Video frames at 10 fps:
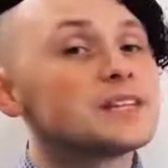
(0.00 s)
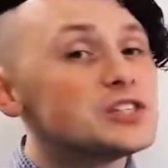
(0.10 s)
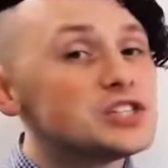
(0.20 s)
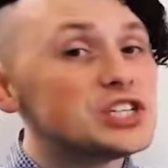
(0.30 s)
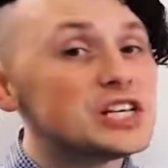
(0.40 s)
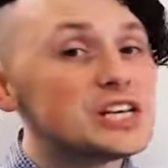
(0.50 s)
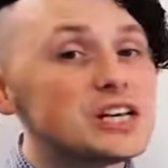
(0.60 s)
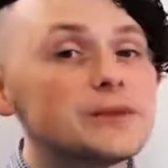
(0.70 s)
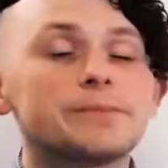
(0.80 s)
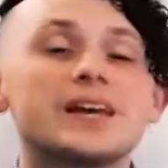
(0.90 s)

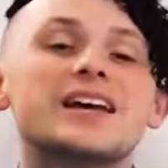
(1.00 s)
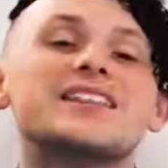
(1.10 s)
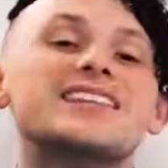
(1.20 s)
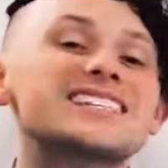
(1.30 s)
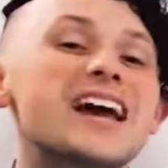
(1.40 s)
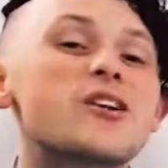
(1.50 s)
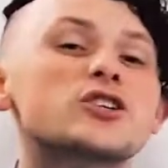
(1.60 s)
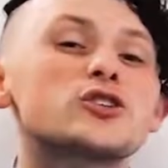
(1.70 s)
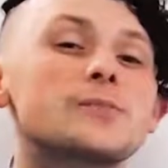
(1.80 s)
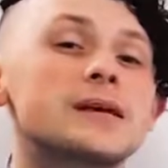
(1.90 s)
Ji. This
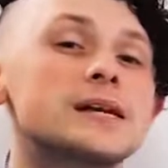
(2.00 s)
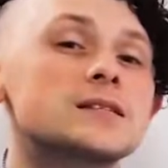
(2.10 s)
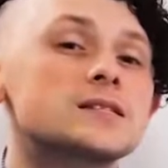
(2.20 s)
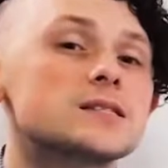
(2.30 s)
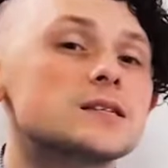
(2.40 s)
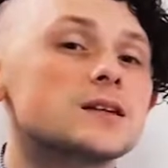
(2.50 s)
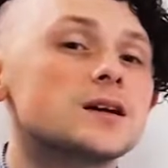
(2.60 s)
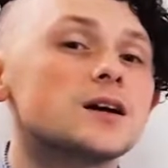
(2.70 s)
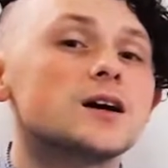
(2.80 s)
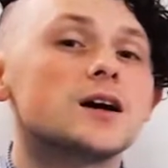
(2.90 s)
character means
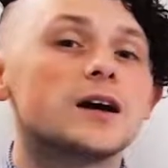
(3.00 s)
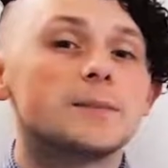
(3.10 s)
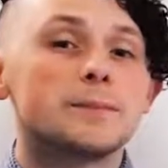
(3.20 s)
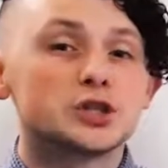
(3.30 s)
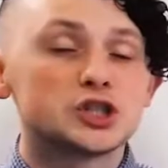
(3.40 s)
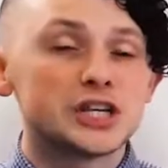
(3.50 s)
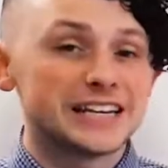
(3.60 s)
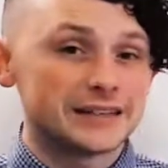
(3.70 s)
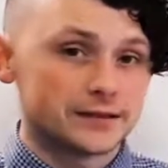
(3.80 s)
machine.